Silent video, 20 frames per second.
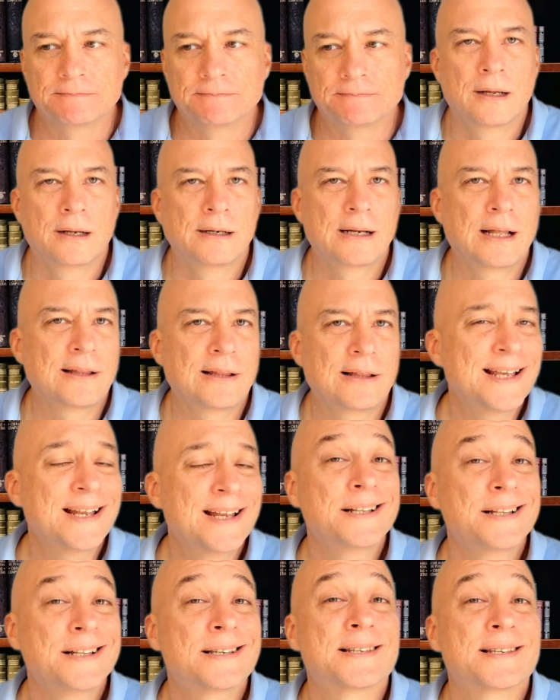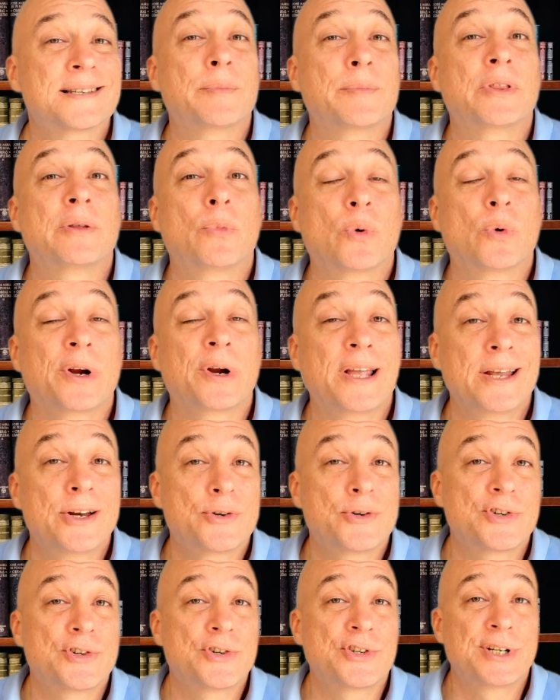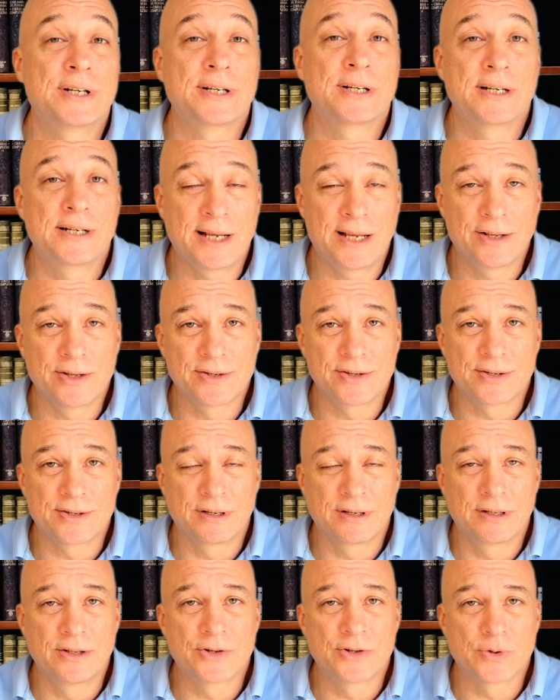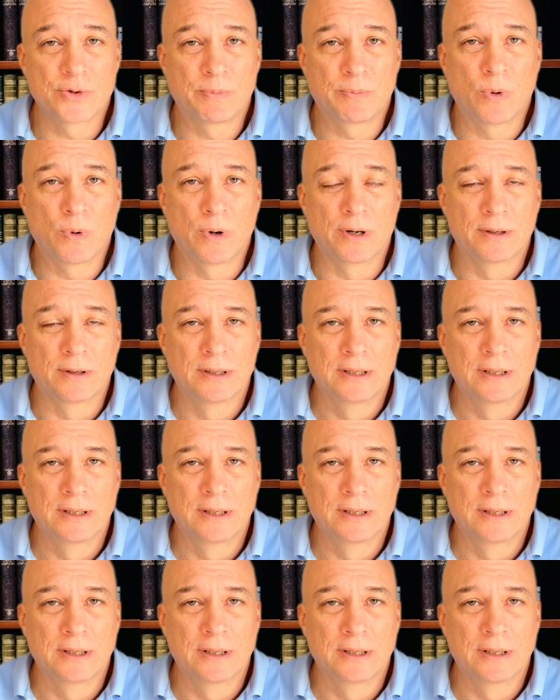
Now let's get into some of the more interesting details in this report.